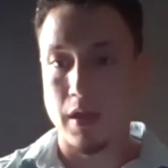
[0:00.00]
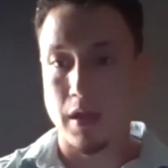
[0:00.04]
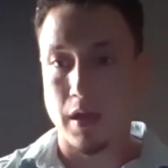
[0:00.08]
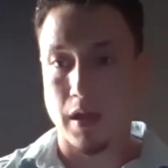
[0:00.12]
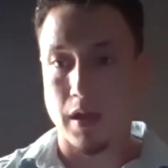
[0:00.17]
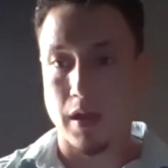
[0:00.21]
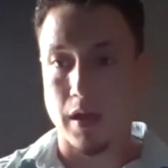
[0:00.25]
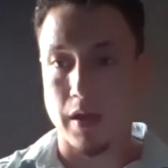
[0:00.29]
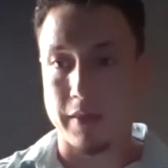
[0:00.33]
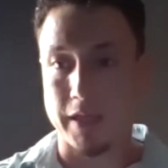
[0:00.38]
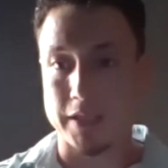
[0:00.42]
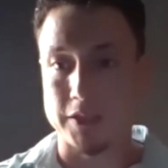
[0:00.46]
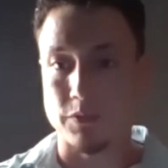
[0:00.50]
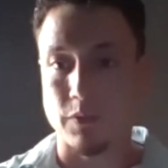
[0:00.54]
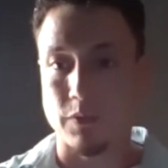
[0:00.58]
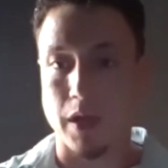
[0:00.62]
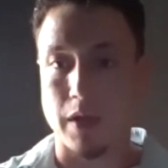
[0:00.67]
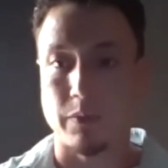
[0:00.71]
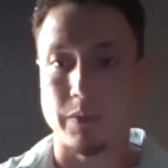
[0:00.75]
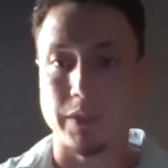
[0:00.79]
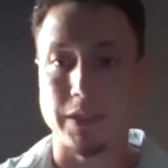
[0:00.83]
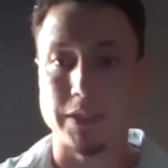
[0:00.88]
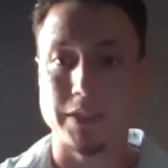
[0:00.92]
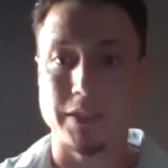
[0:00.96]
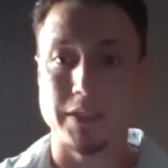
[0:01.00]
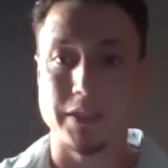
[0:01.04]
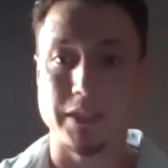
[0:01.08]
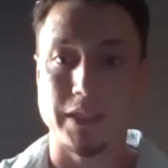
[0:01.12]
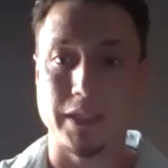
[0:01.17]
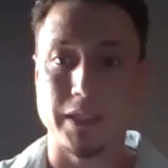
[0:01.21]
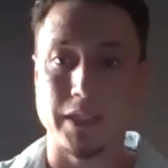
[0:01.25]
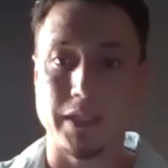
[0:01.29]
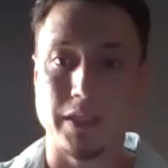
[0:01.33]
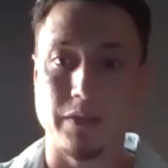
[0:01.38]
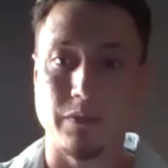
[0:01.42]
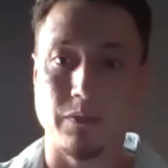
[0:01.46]
That's why we
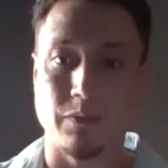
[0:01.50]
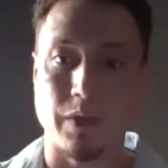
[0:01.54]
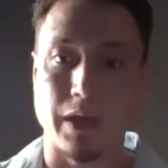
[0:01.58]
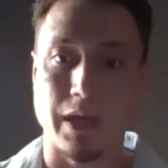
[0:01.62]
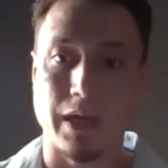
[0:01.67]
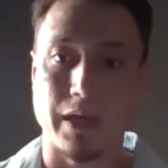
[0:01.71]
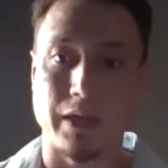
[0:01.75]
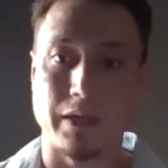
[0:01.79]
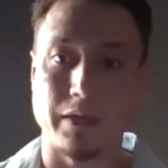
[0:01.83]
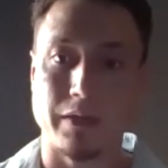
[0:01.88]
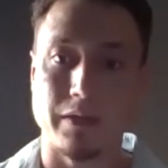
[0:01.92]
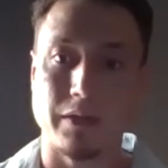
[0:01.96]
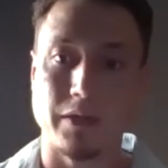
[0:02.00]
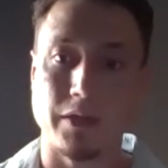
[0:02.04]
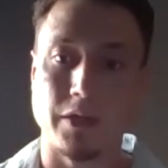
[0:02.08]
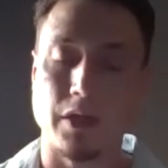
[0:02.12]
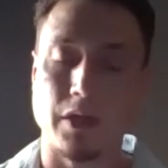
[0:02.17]
see when